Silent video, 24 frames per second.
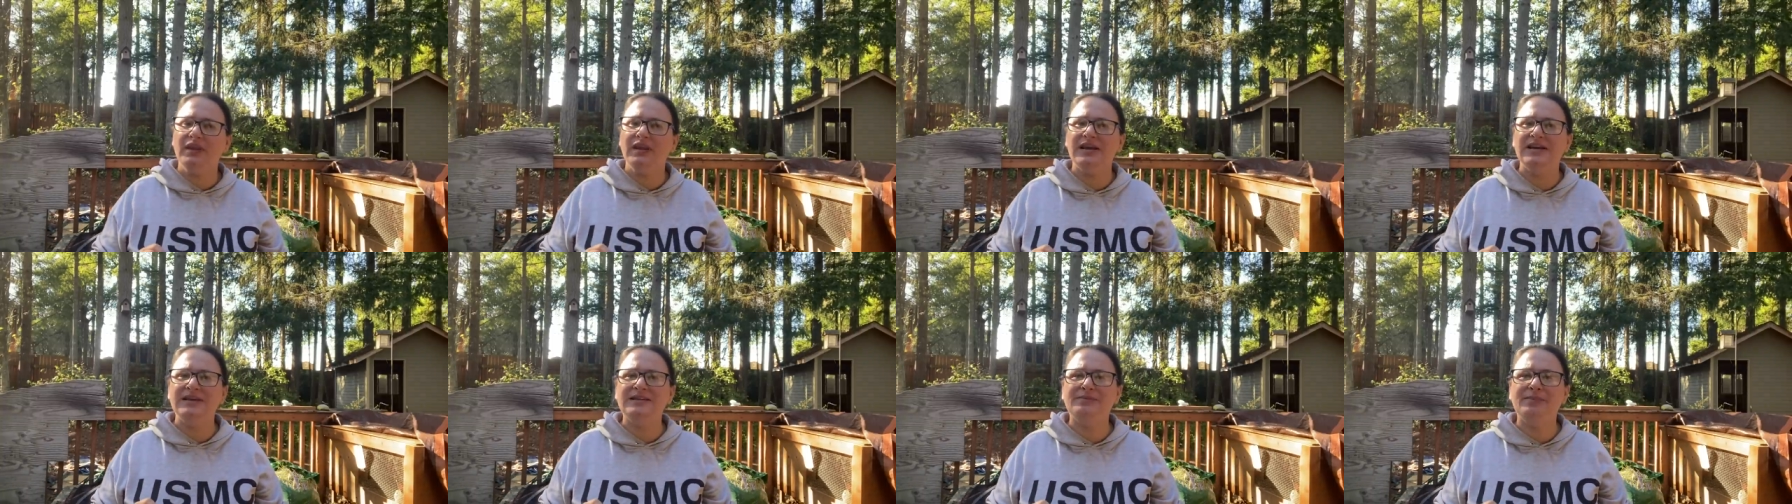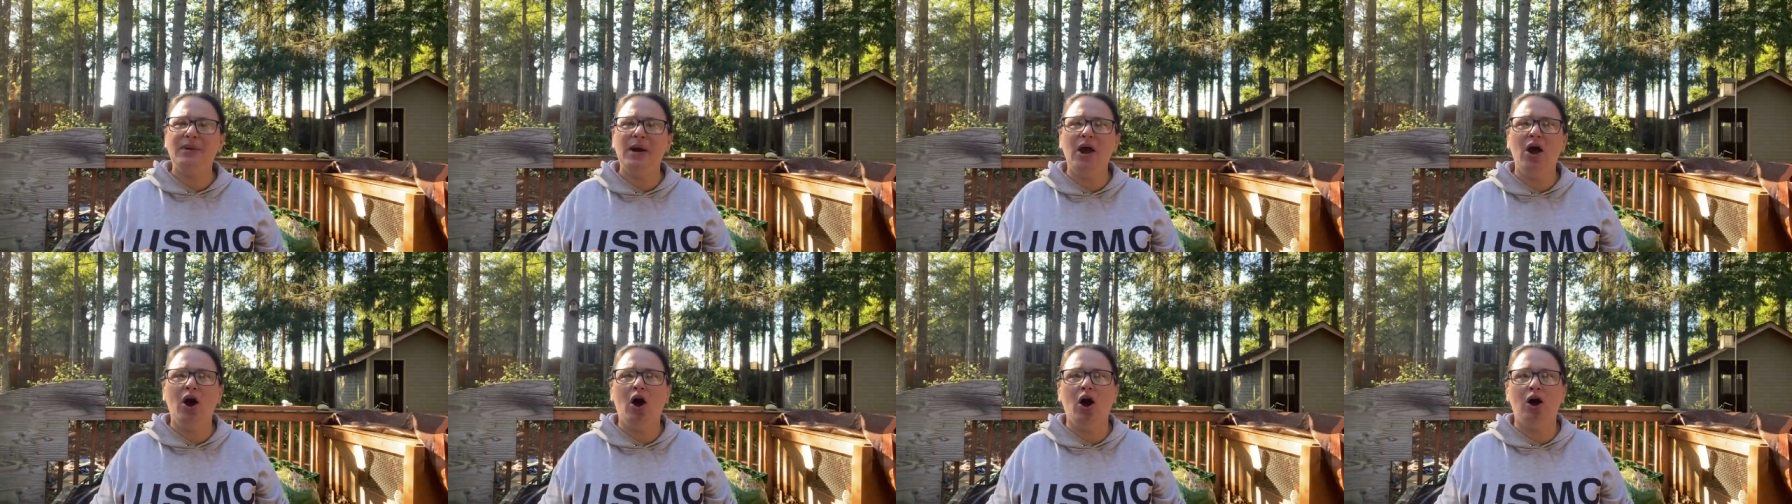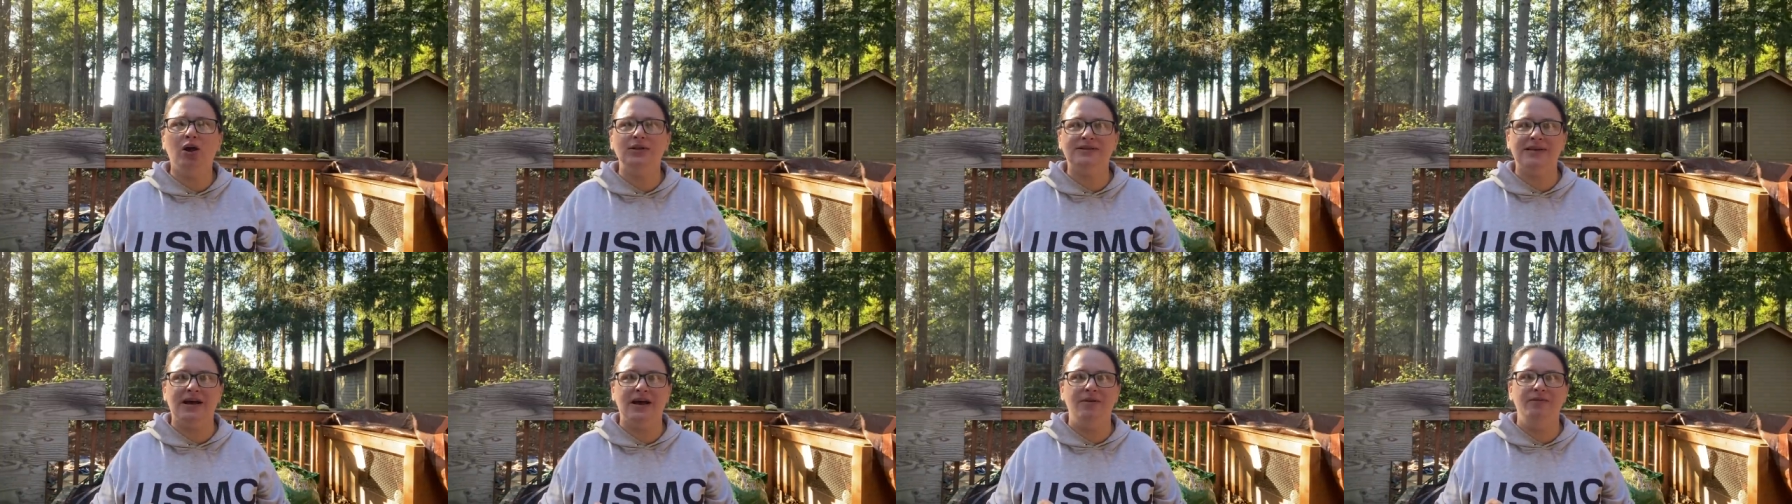is my
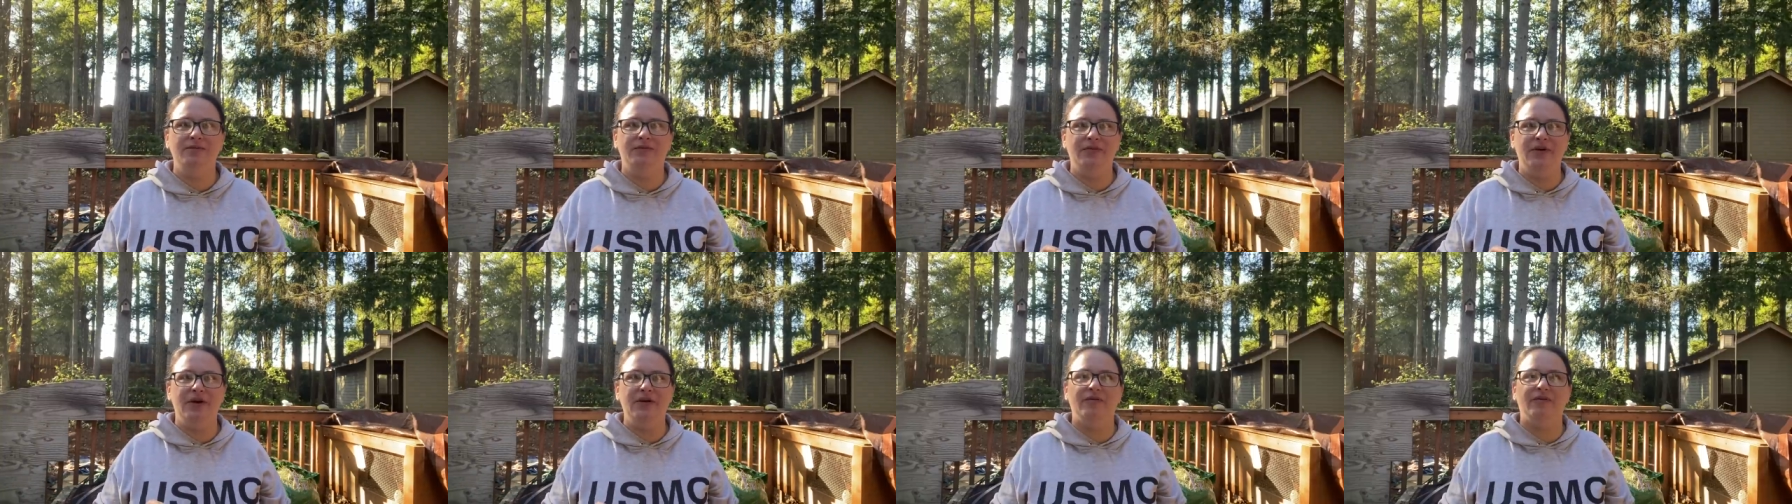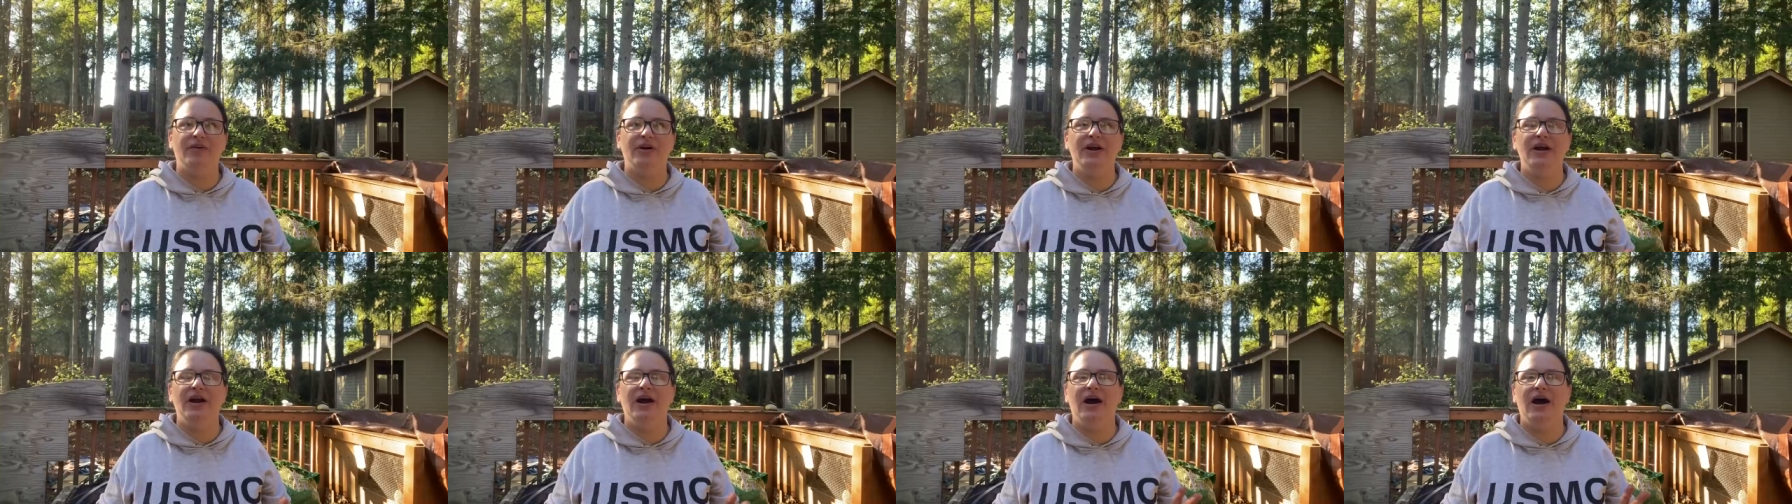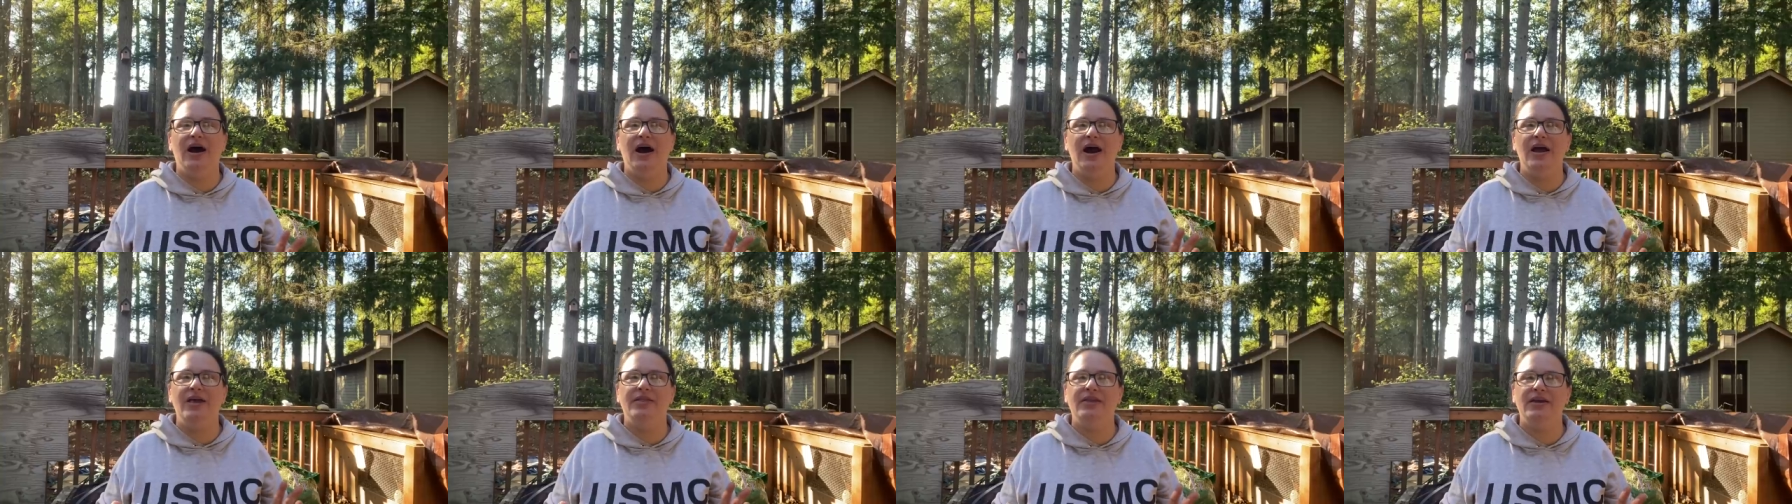all-time favorite
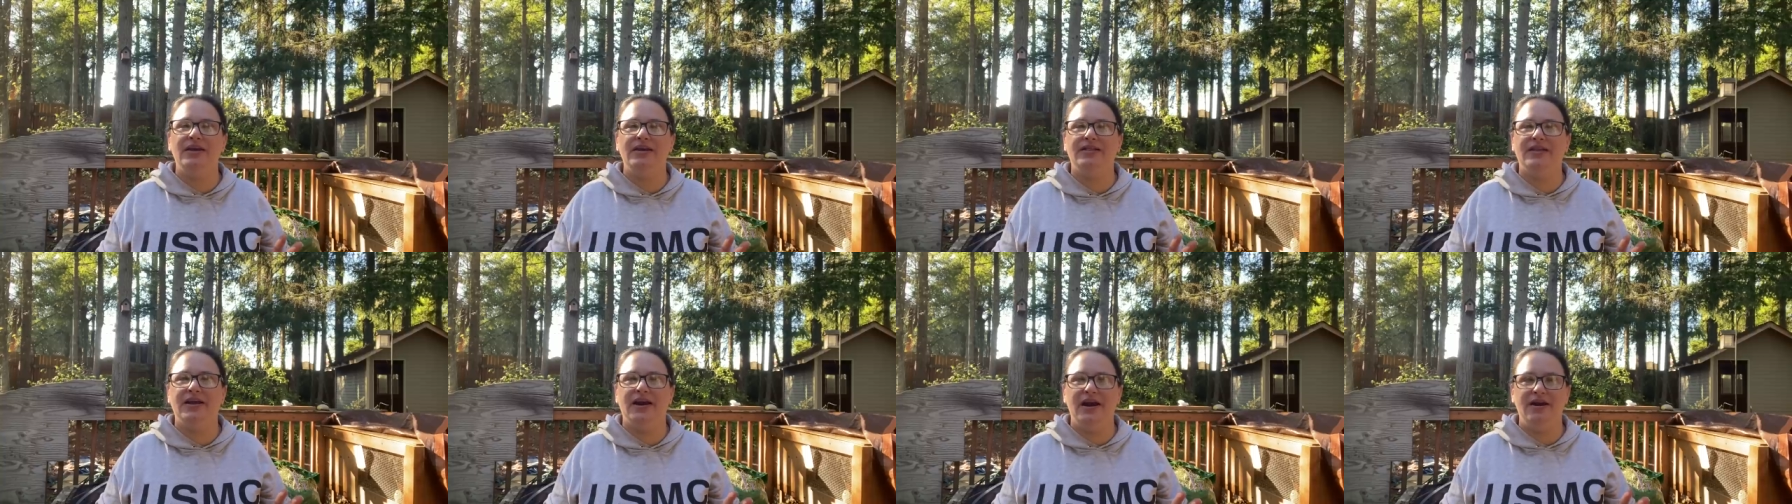I think that